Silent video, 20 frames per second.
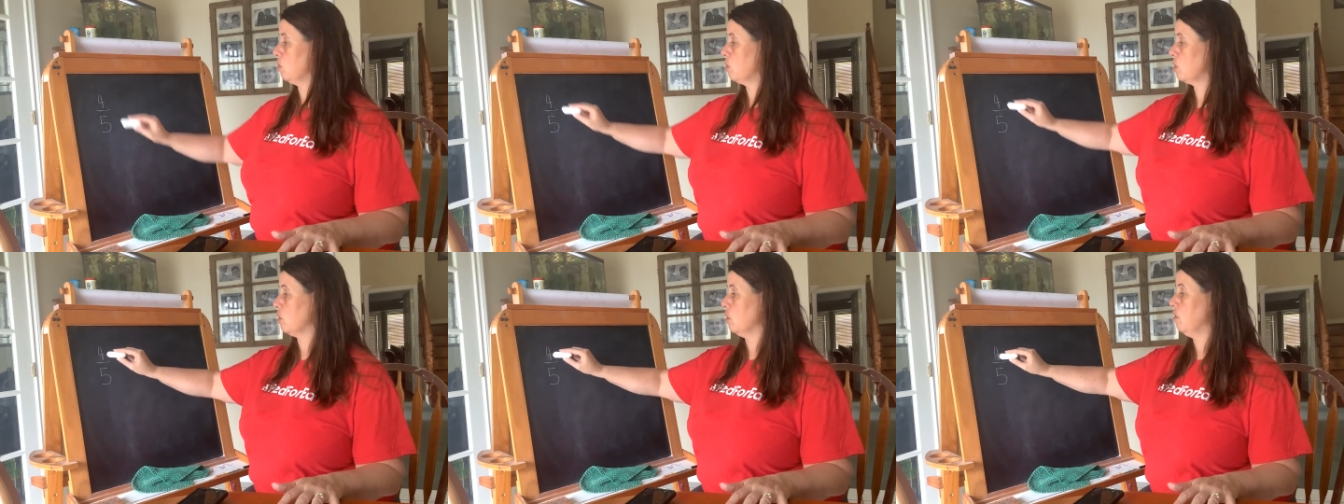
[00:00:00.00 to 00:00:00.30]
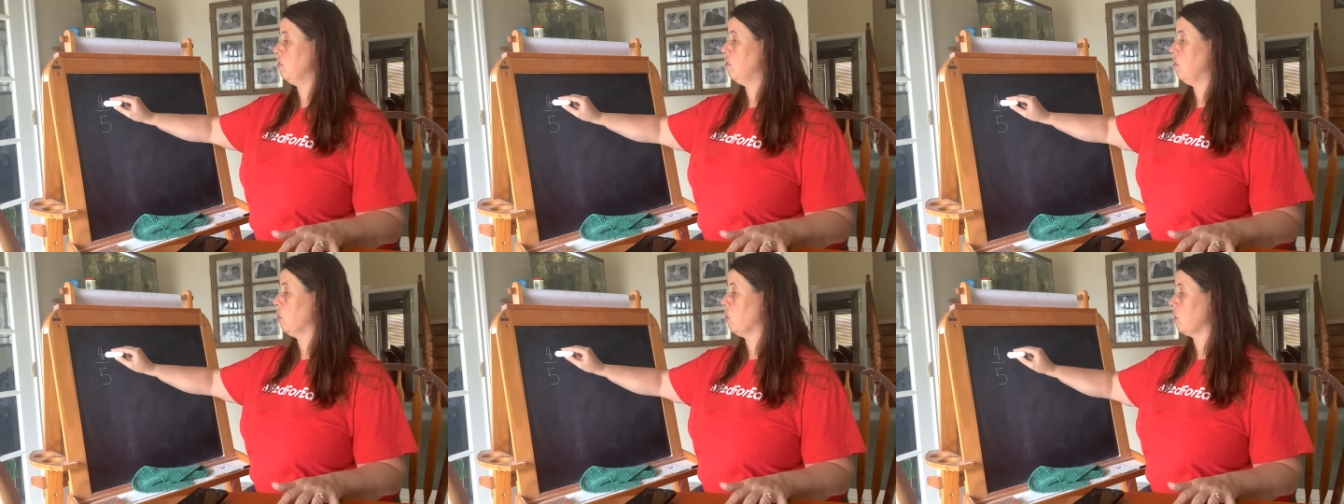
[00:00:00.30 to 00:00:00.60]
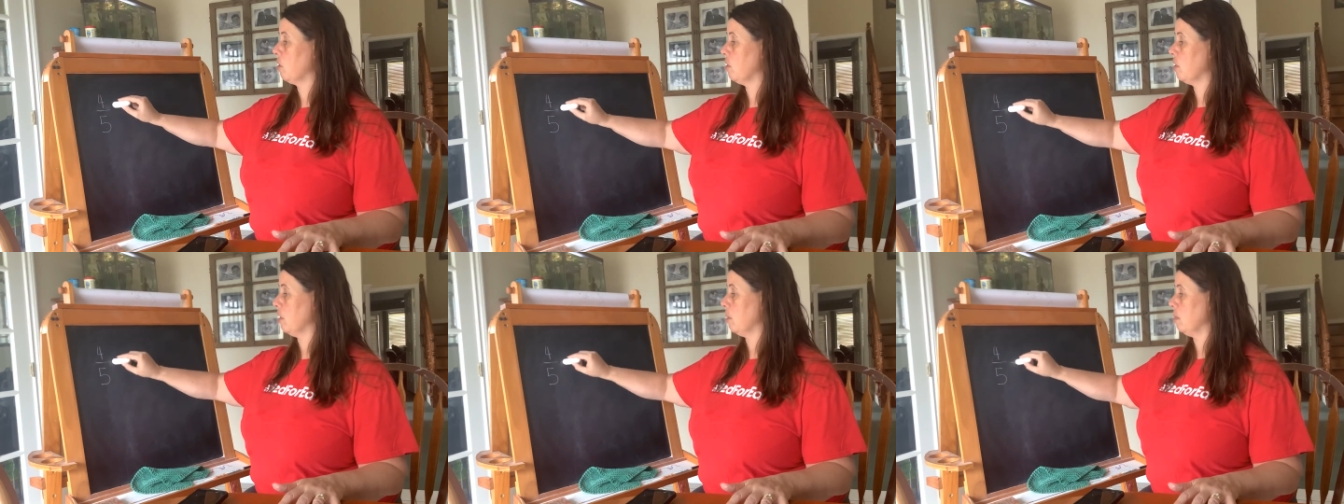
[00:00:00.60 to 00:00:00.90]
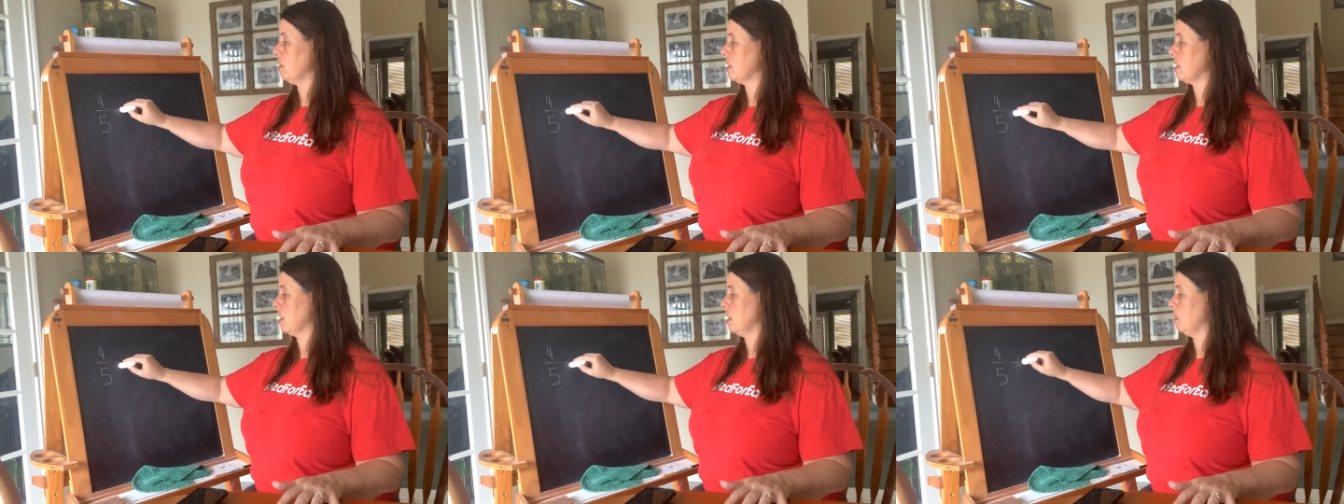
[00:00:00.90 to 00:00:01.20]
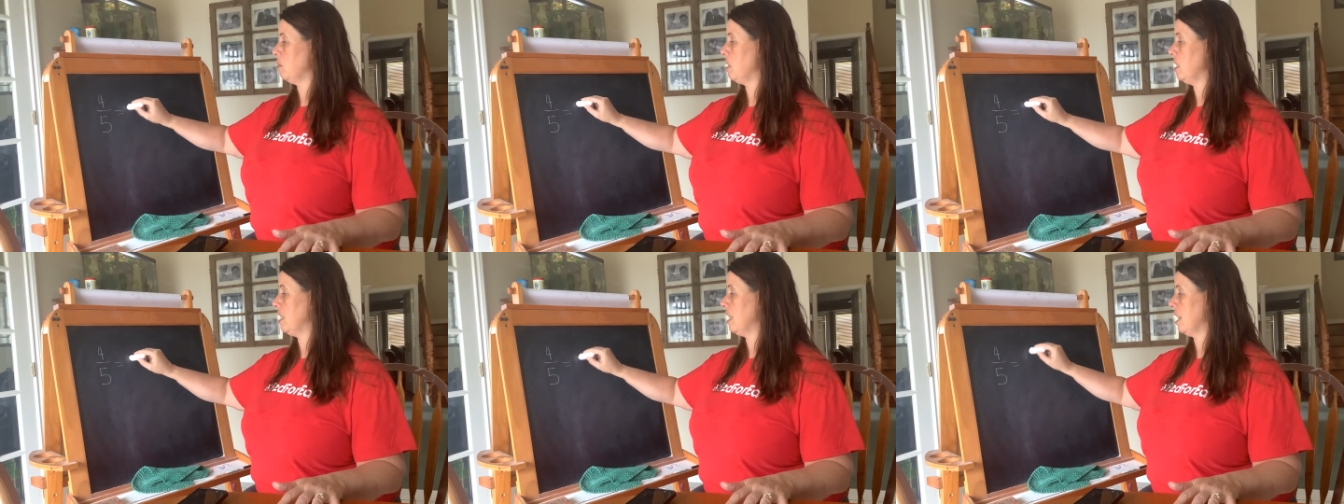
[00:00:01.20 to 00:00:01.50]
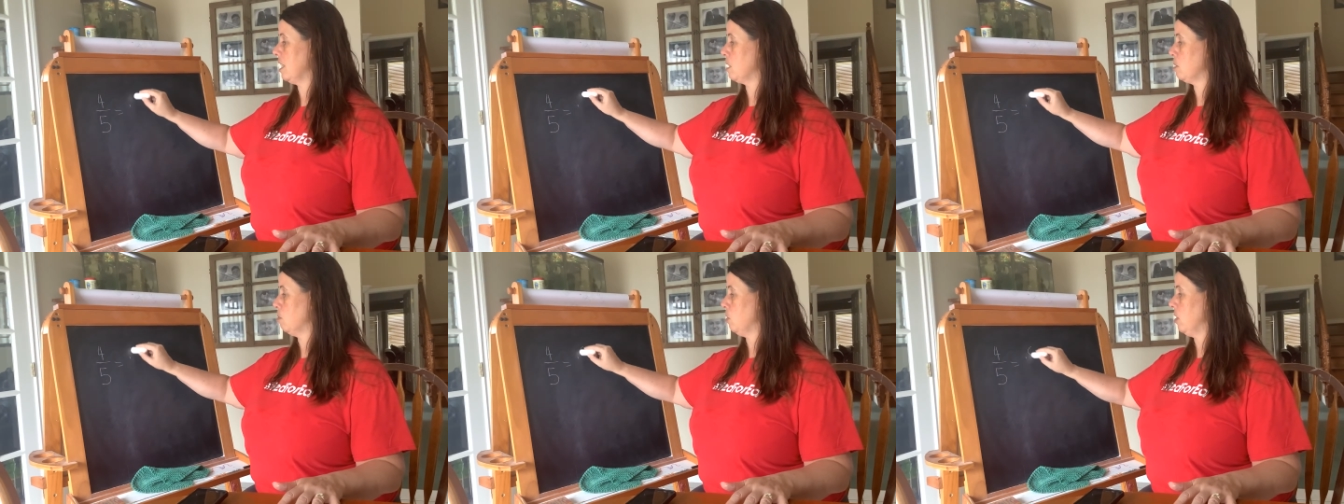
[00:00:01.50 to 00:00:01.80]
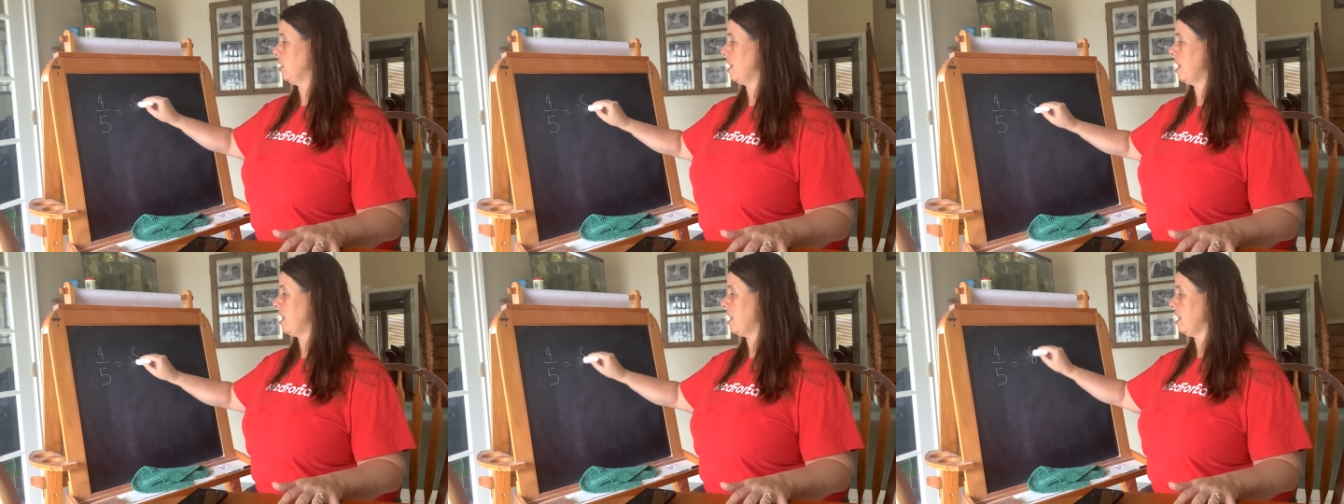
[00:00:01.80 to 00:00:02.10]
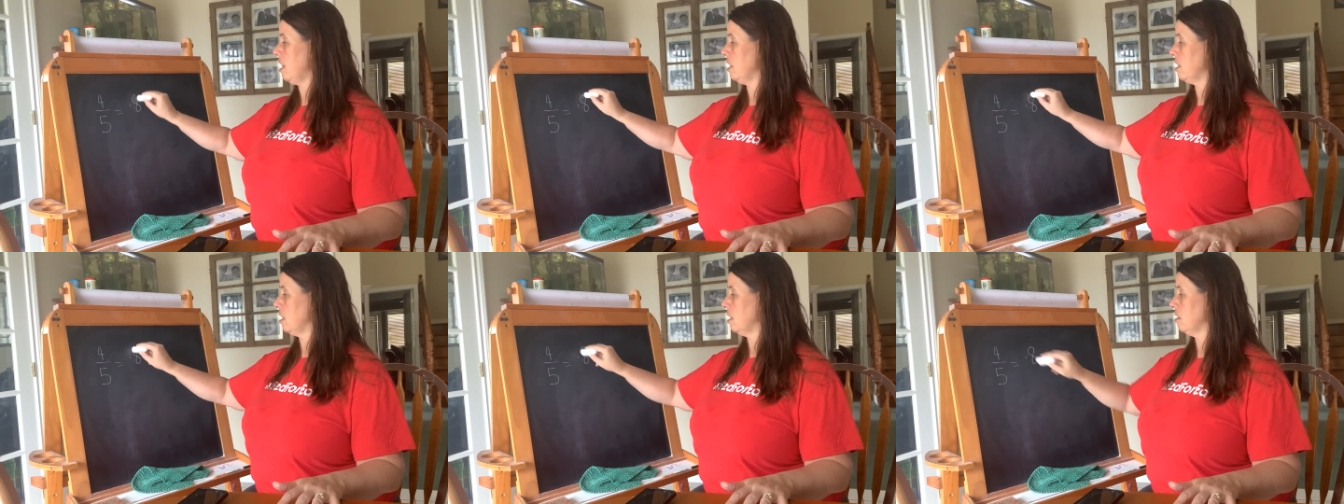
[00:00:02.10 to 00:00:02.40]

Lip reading: So 4 of them is going to be decimal 8.